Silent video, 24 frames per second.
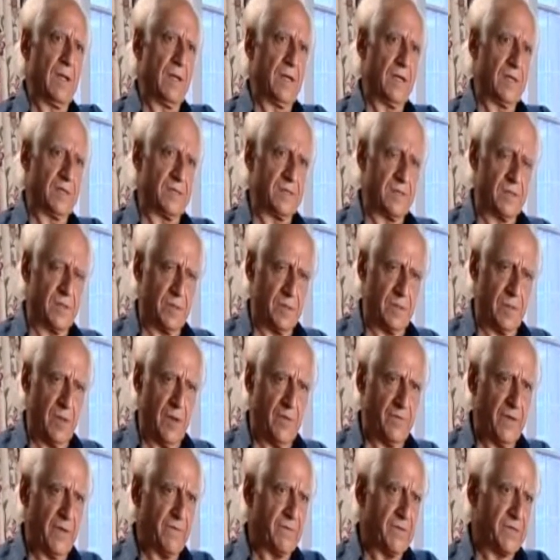is that you
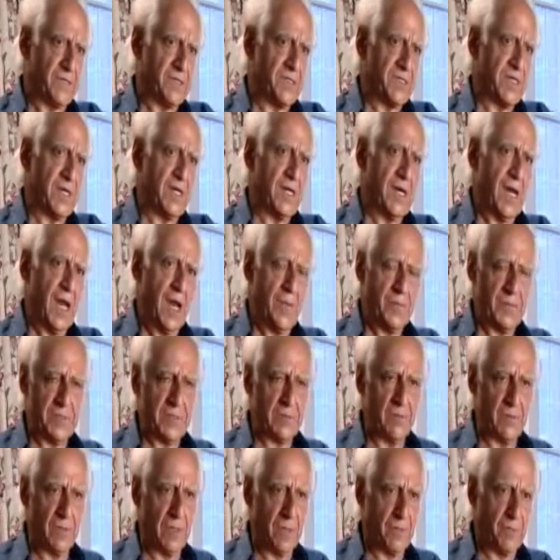have to have the skin
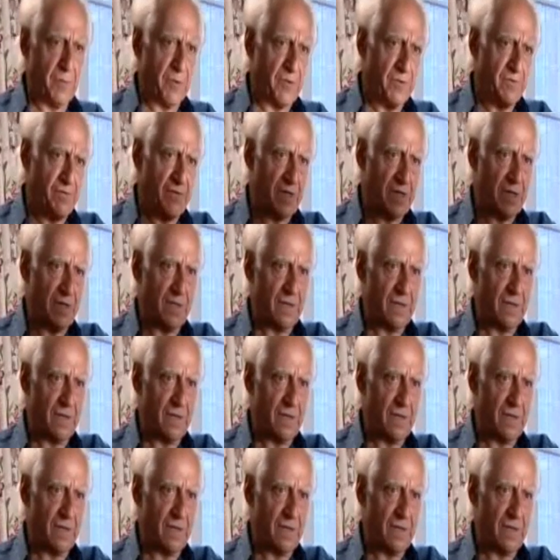absolutely perfect